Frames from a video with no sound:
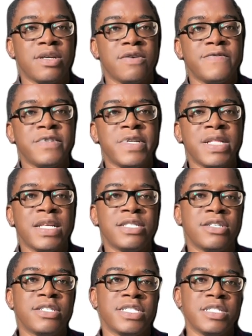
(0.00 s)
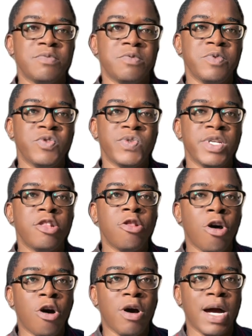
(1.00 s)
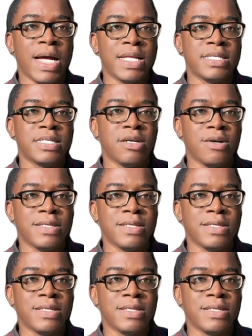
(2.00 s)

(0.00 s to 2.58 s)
of the relationship between law and